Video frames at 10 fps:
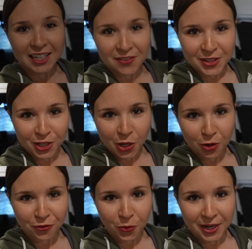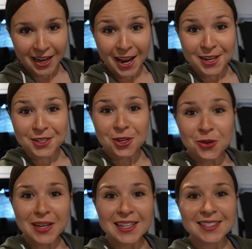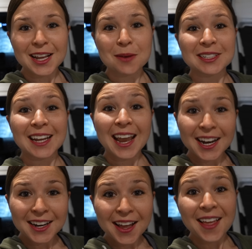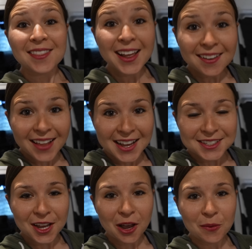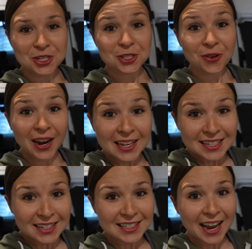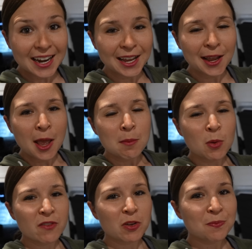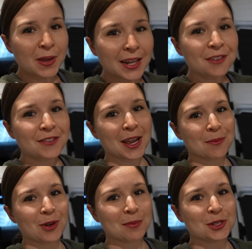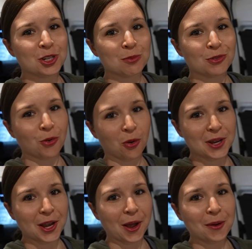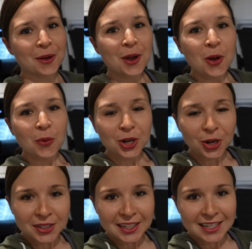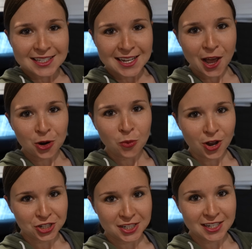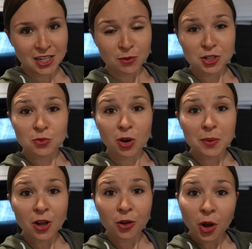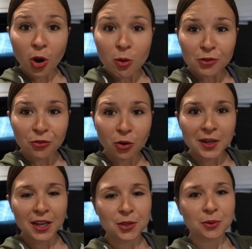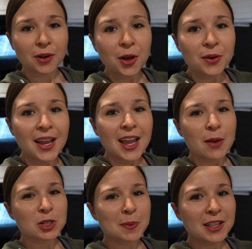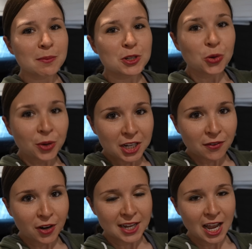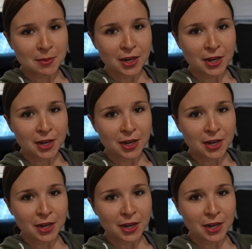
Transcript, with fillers: leaving the lower 48 in 2 weeks to head up to Canada and then Alaska, which is crazy exciting, but we have a bit of van prep to do before we go. We're currently in Seattle, Washington, which is where we called home before we hit the road, and we're spending the majority of our time